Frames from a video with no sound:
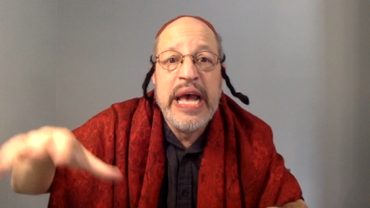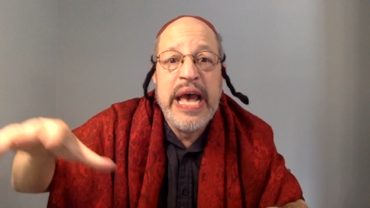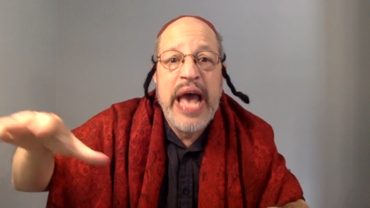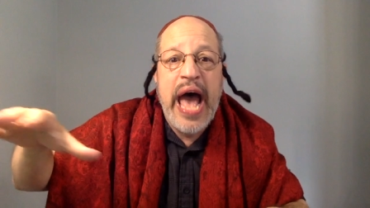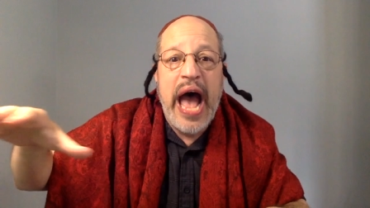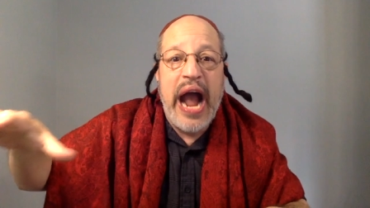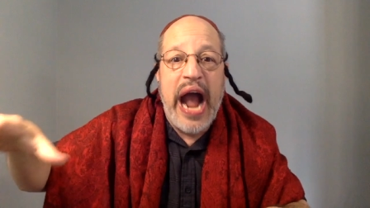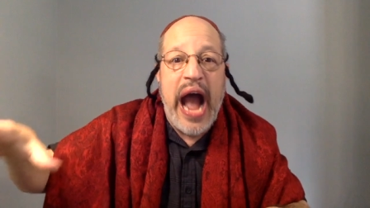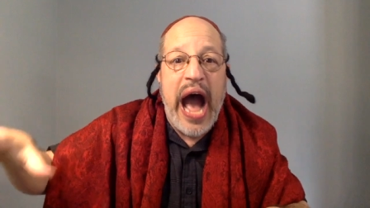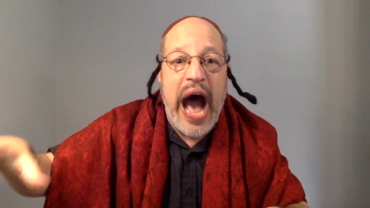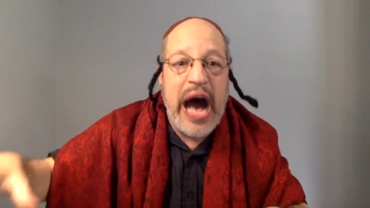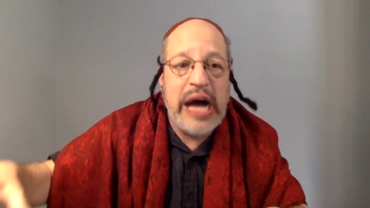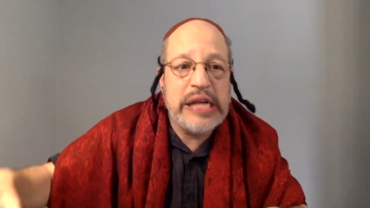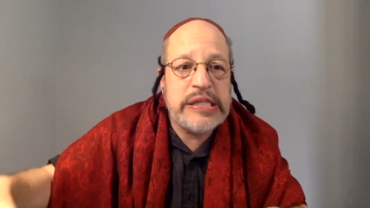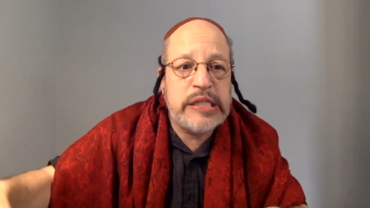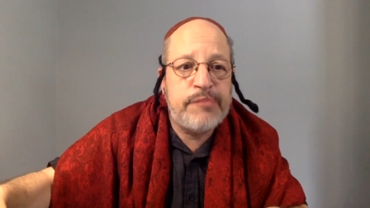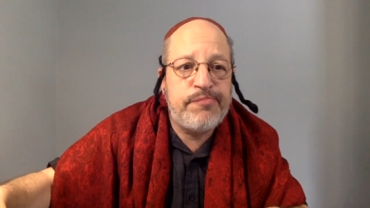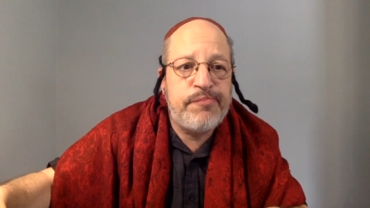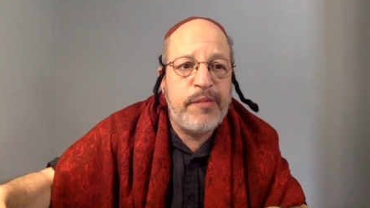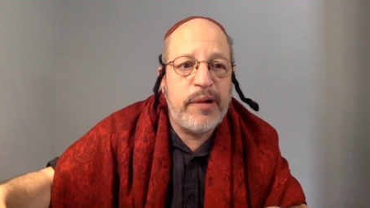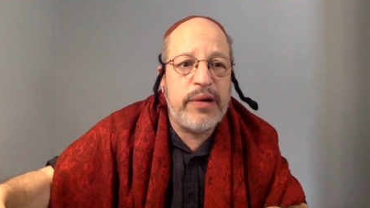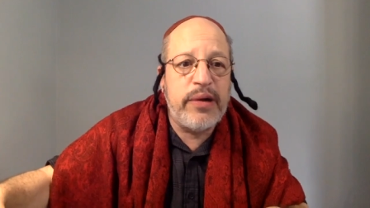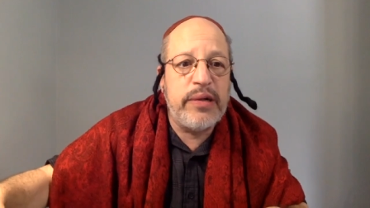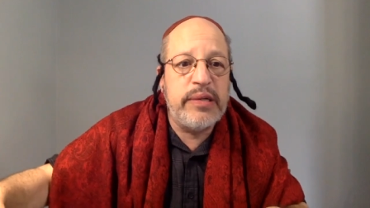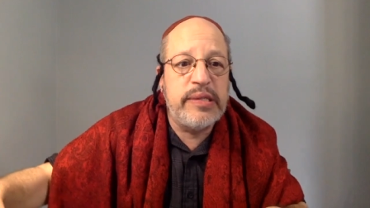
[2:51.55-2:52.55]
and
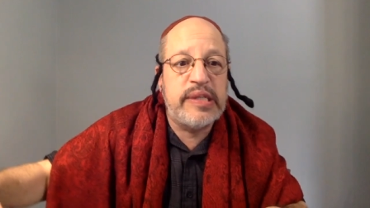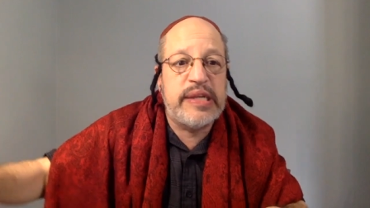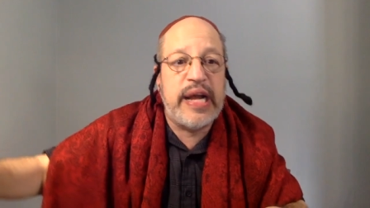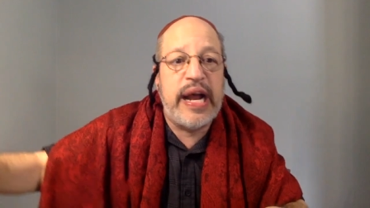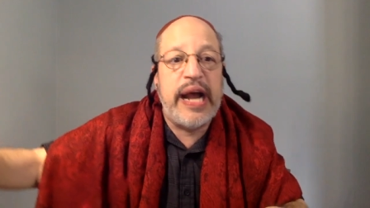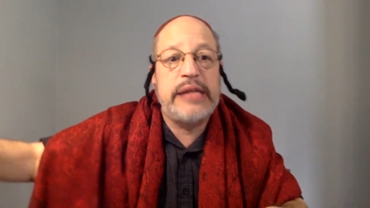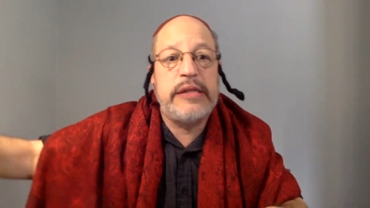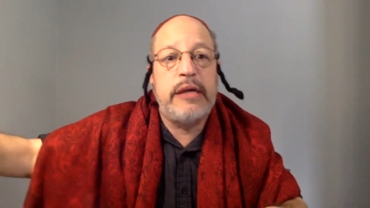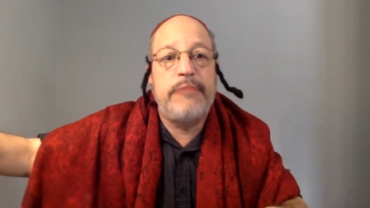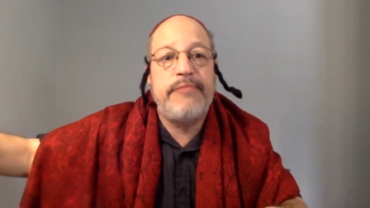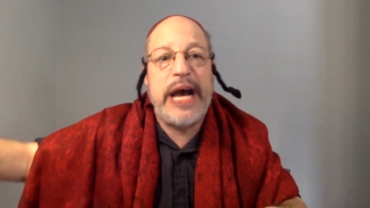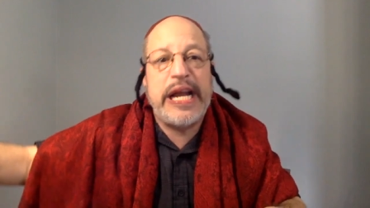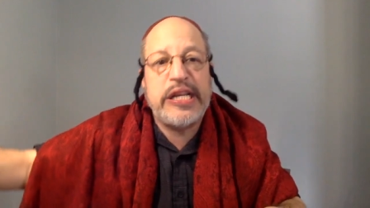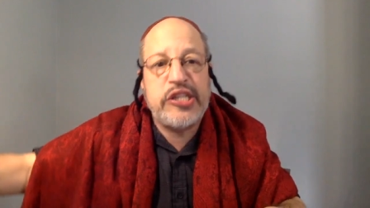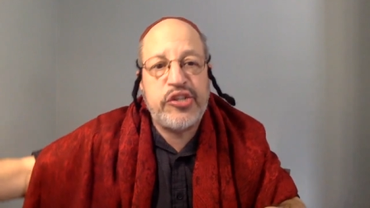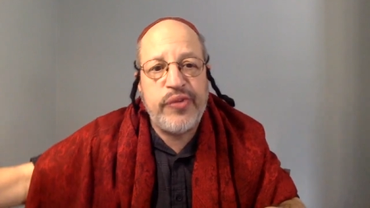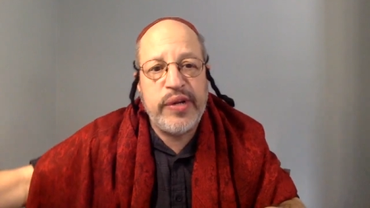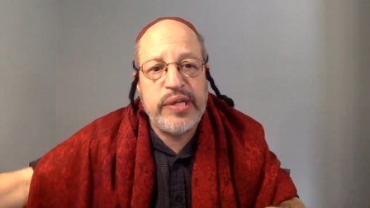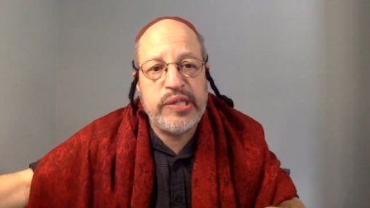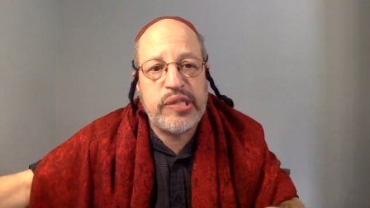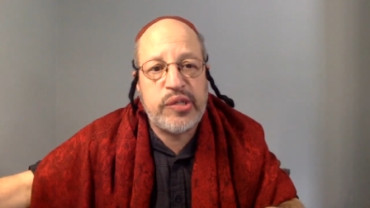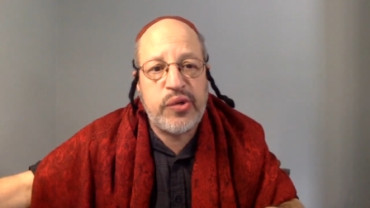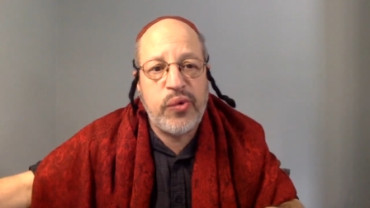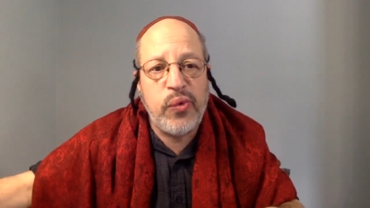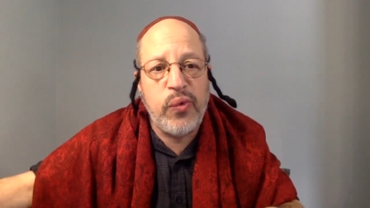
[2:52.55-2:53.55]
hospitals and elementary
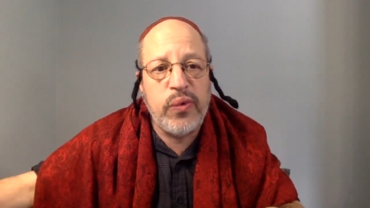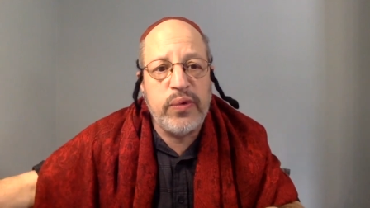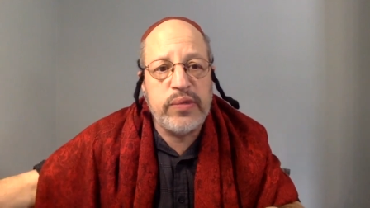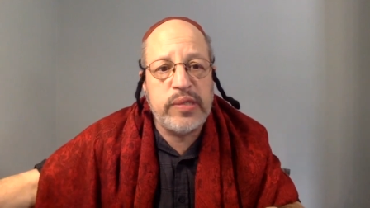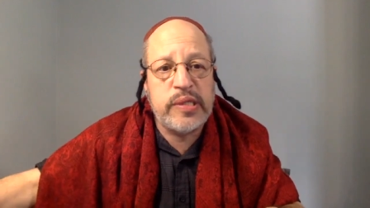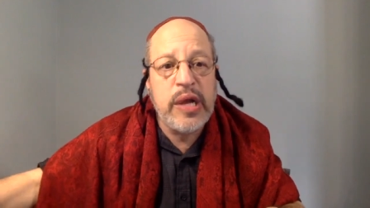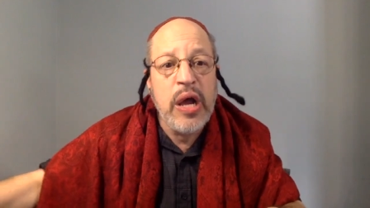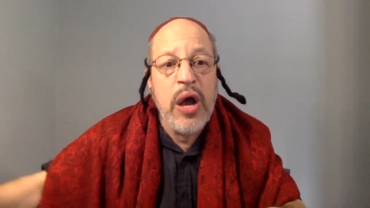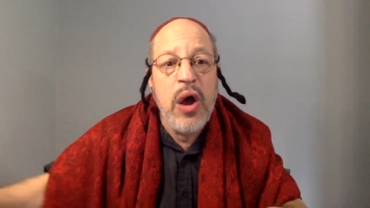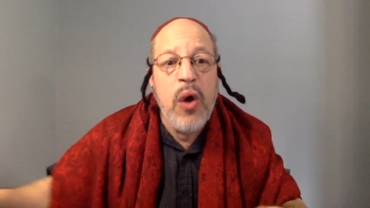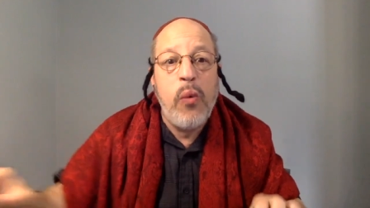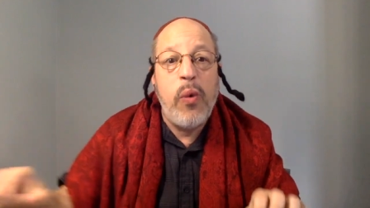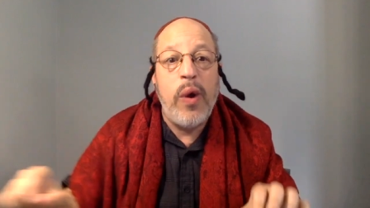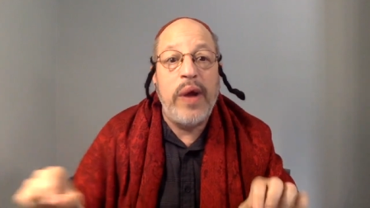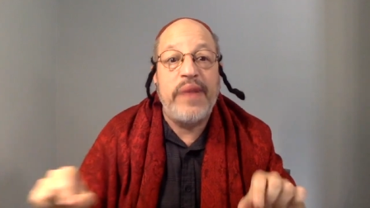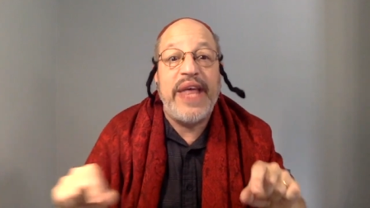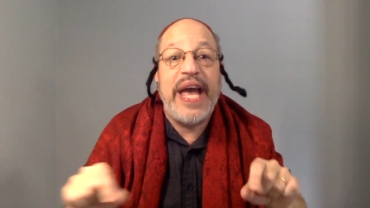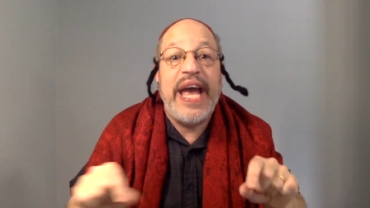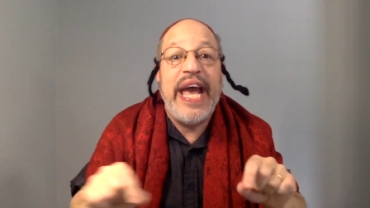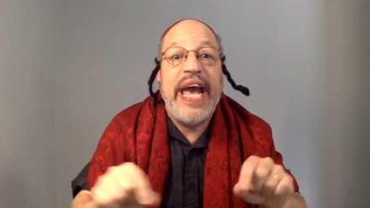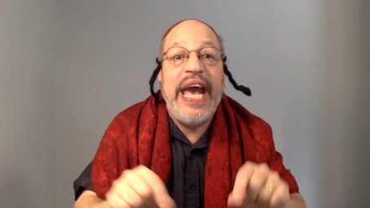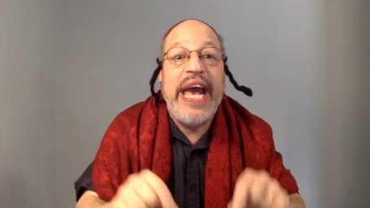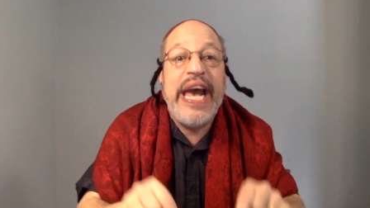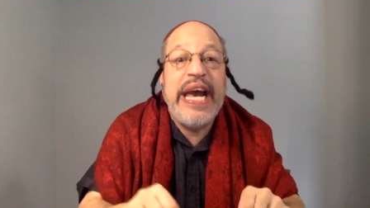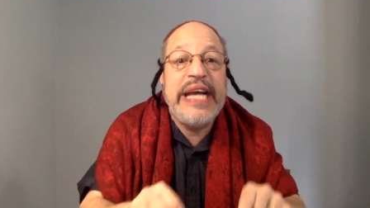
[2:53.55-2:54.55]
schools where the
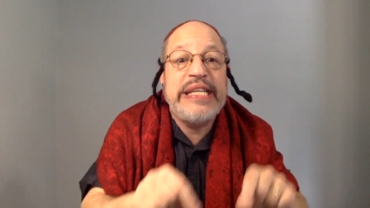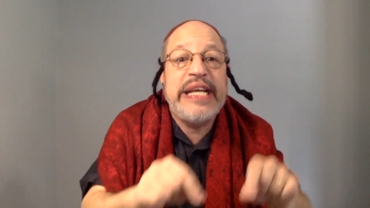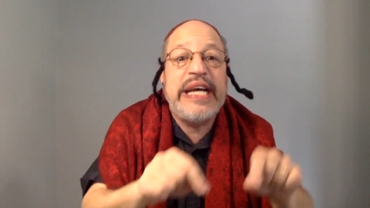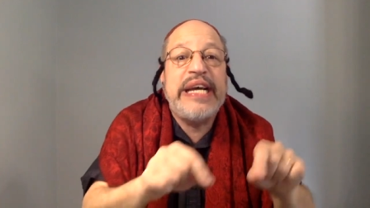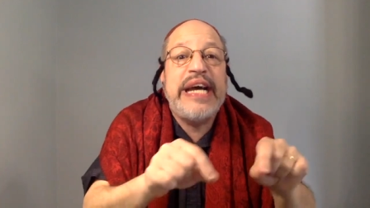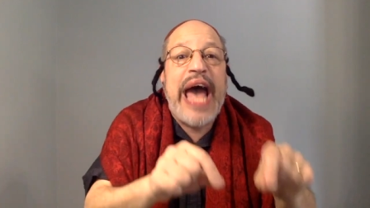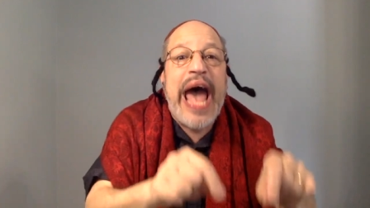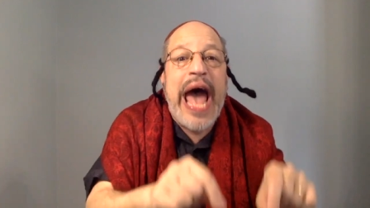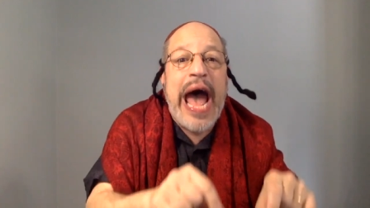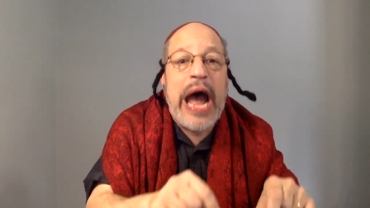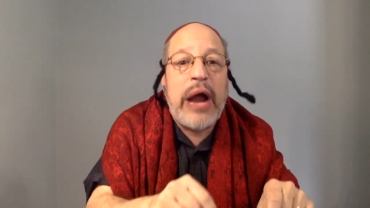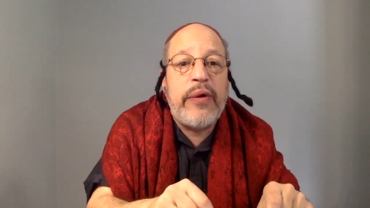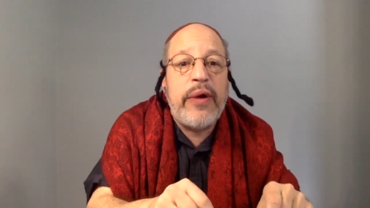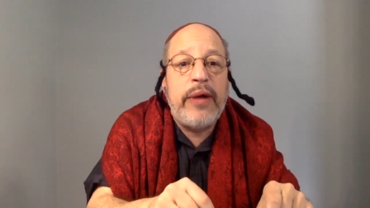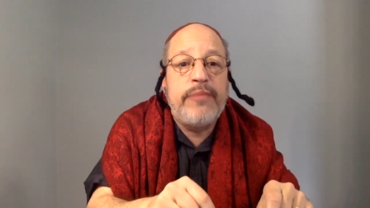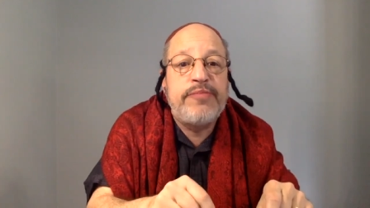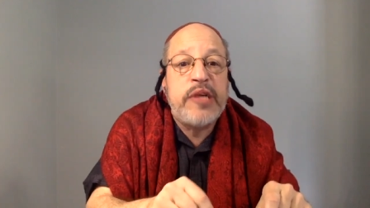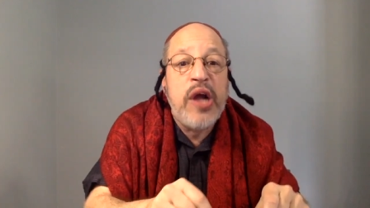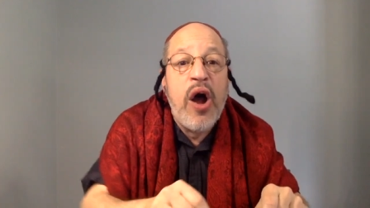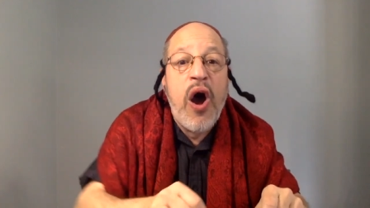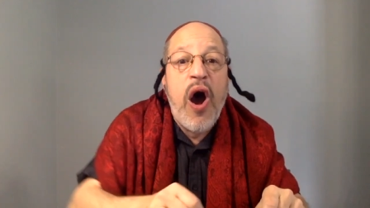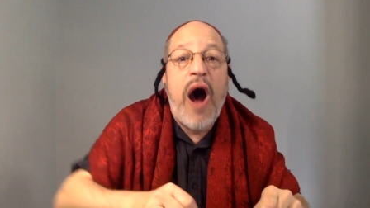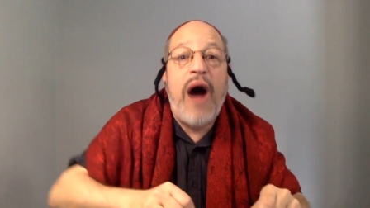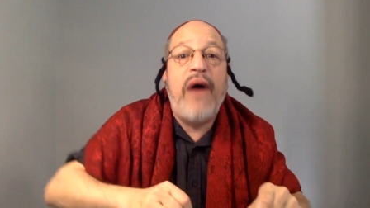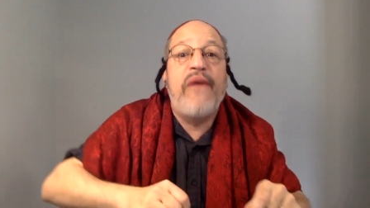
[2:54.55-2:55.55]
hidden Arabs
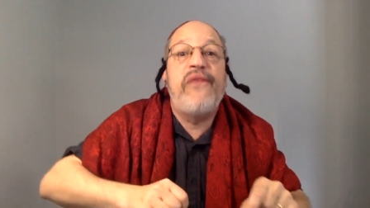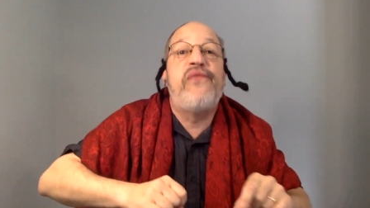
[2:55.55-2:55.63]
are